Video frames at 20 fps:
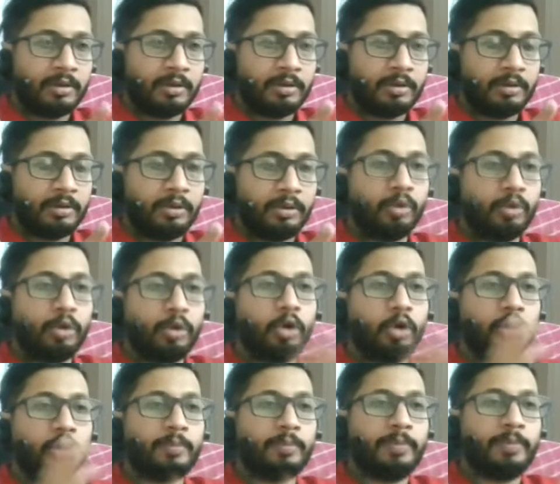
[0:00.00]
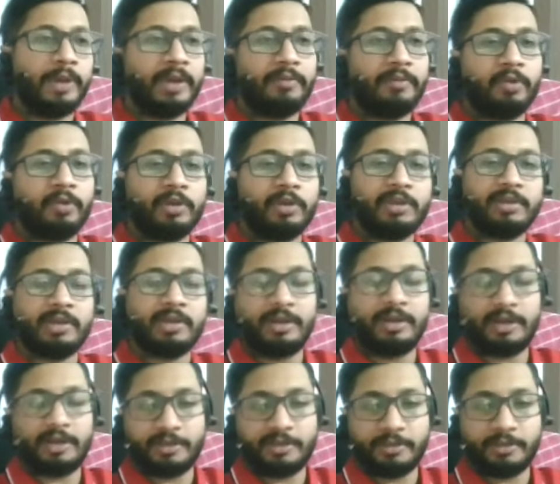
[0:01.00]
you don't pay for this
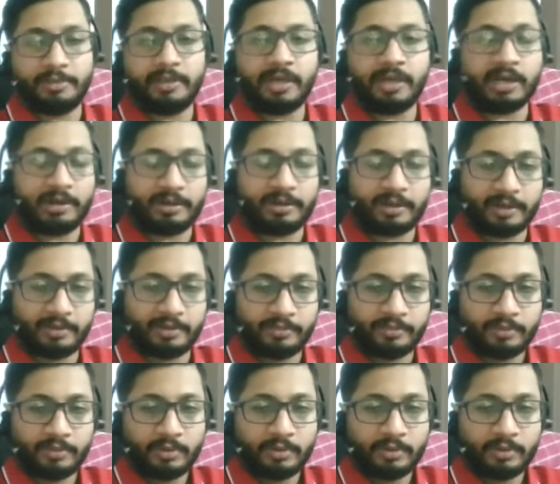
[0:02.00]
100 GB hard drive.